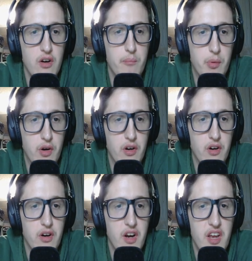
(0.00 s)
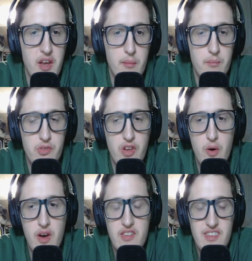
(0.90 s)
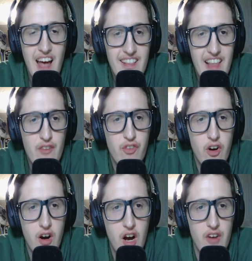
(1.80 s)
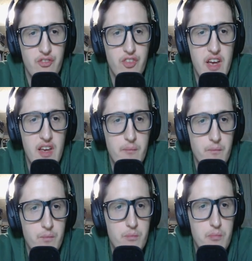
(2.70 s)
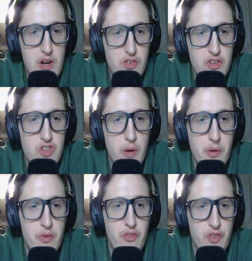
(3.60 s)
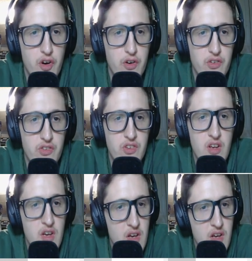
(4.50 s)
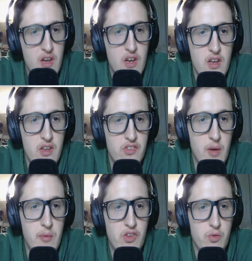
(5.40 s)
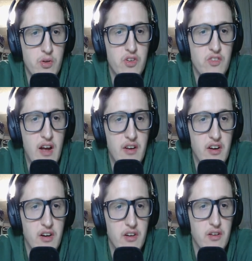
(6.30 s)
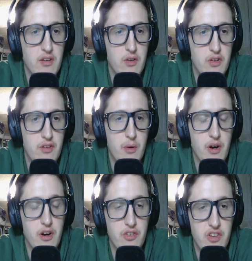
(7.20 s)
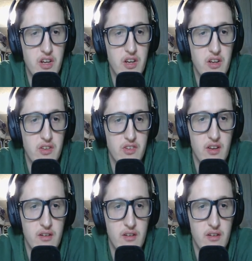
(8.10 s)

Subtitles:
Berger, Heim. So it's not that far off. Like Peterson jumps up to first. Simeon switches down here to where Garcia is.